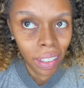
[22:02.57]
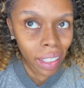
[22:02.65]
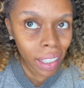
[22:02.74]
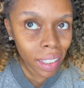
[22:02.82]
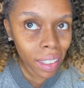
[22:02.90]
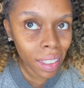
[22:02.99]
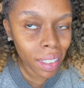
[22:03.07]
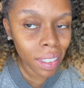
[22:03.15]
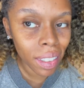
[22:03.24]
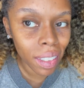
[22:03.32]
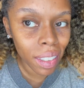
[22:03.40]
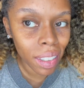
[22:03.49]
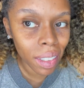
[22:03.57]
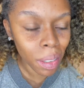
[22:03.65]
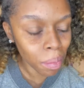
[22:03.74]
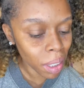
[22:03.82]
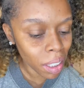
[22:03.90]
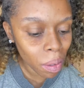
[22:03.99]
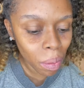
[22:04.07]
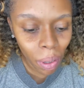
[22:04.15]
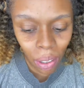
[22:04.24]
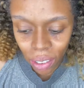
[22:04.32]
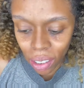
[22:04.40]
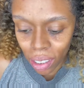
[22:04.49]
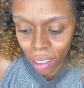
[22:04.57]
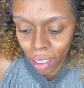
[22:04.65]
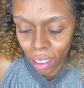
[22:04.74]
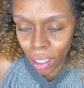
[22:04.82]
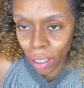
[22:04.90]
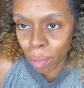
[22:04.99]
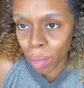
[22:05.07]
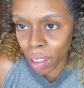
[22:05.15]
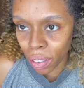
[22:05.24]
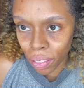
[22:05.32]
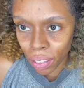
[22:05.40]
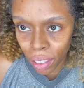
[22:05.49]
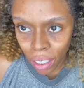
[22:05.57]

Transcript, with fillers: That's makes it worse in terms of